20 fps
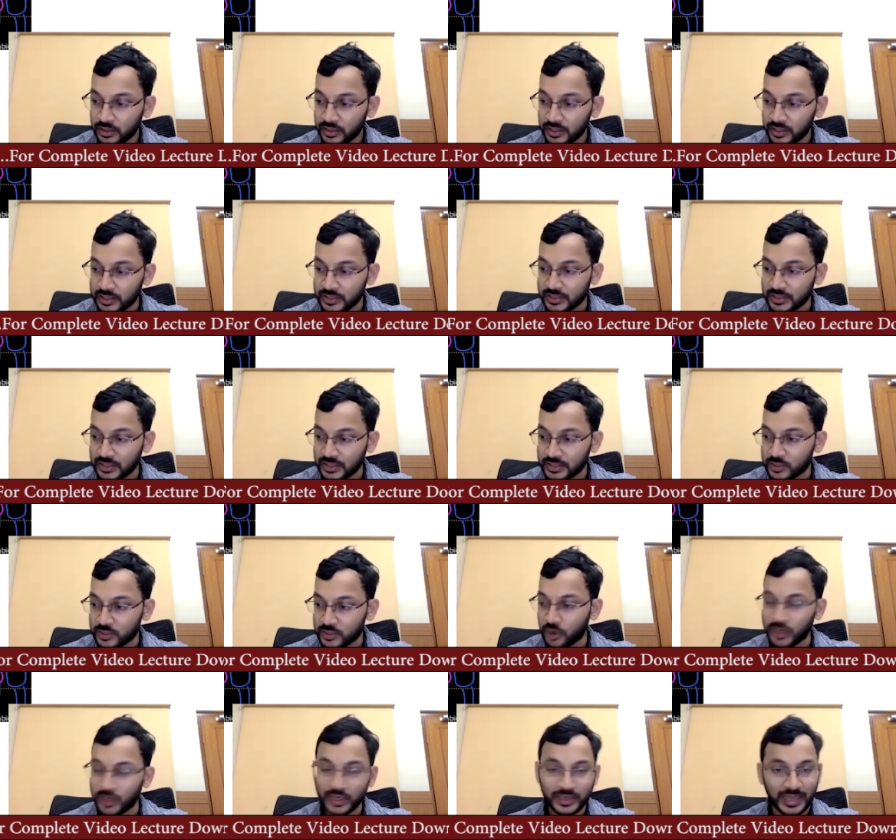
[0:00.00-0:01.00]
It's
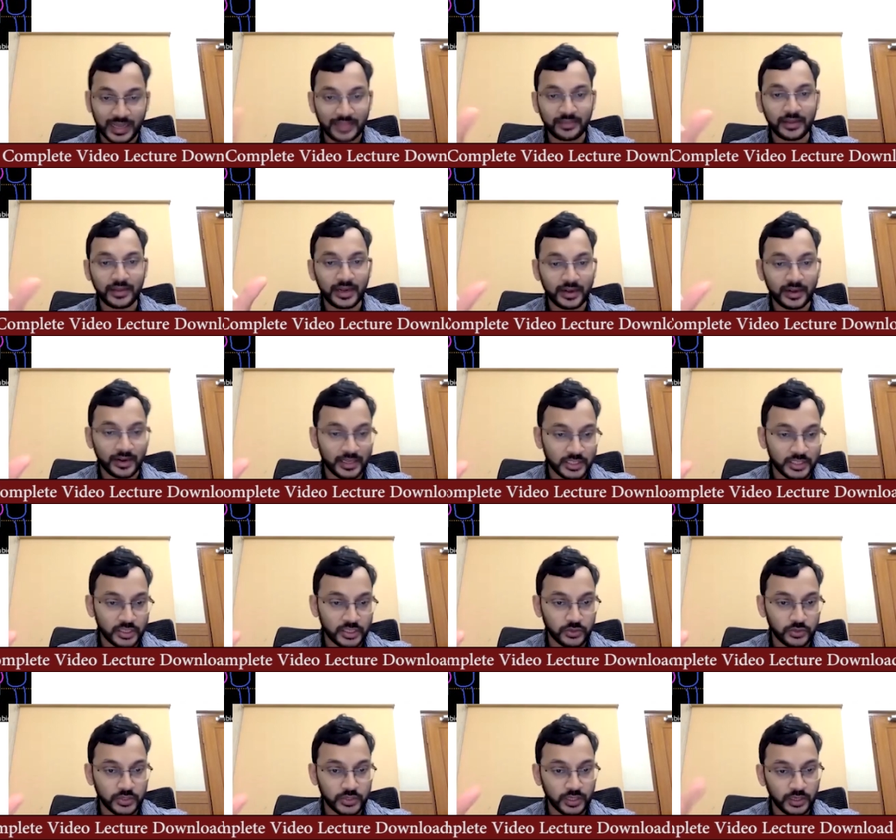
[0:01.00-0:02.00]
called a 10-3
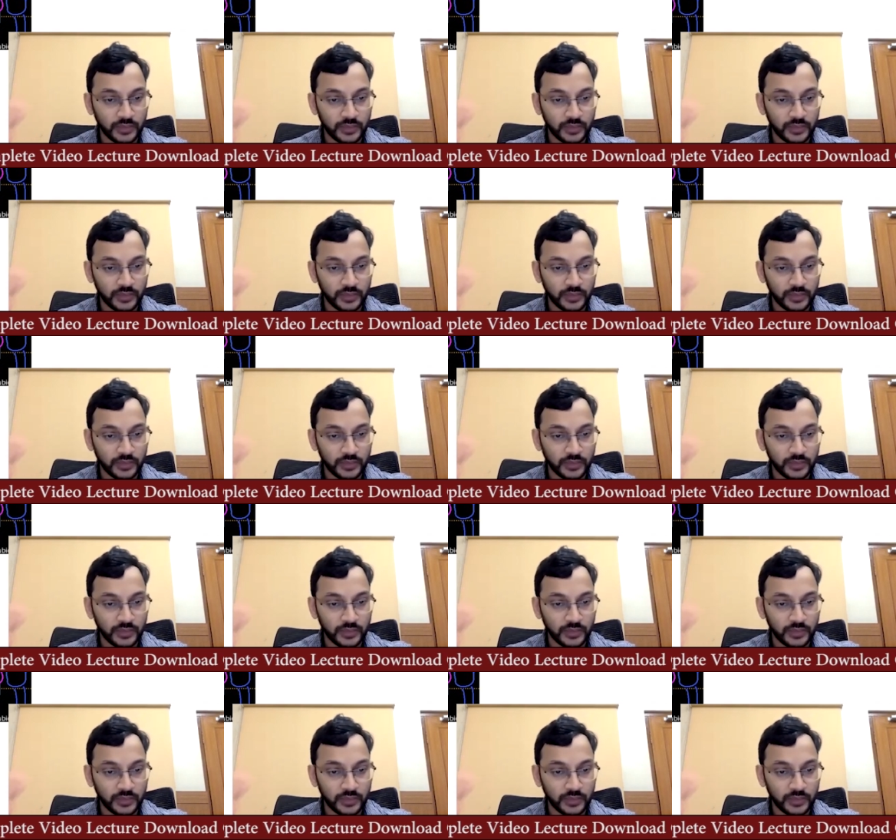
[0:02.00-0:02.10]
transducer.